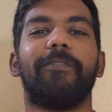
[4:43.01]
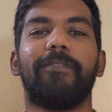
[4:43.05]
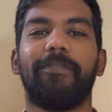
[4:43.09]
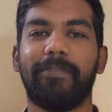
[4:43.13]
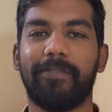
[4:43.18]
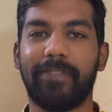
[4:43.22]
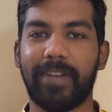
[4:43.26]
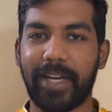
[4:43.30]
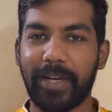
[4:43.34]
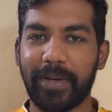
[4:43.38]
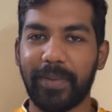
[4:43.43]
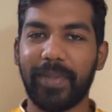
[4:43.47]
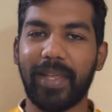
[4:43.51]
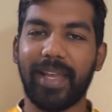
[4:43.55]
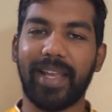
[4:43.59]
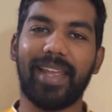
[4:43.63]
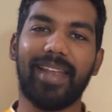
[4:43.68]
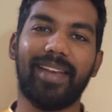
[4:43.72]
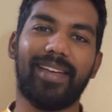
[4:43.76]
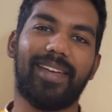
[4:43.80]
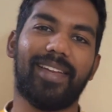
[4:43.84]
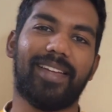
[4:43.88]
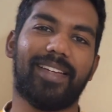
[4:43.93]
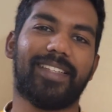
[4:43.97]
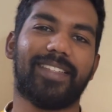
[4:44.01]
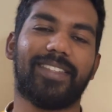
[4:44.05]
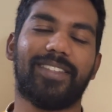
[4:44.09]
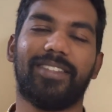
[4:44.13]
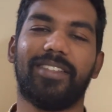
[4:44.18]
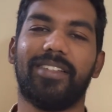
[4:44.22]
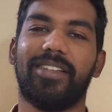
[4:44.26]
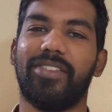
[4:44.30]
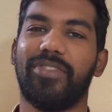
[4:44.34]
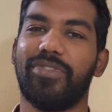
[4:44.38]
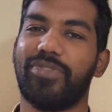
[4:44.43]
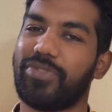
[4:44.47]
Where do they get it?
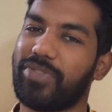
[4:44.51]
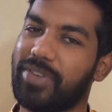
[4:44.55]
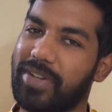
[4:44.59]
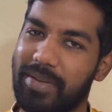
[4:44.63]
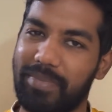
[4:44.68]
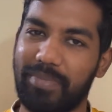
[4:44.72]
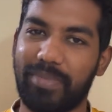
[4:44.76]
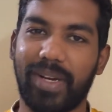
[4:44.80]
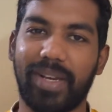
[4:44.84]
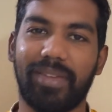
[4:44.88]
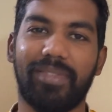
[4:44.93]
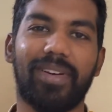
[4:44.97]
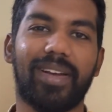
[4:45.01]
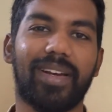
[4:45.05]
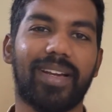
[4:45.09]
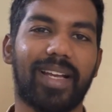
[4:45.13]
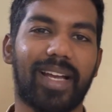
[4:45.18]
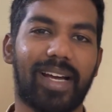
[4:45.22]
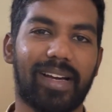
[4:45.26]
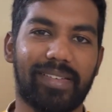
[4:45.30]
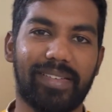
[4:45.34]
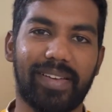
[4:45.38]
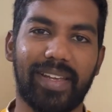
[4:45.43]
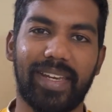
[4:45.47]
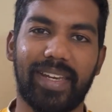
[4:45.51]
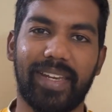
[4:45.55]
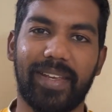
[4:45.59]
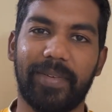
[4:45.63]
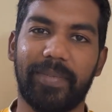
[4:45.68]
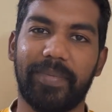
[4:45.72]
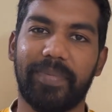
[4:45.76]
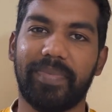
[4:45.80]
From river Kaveri.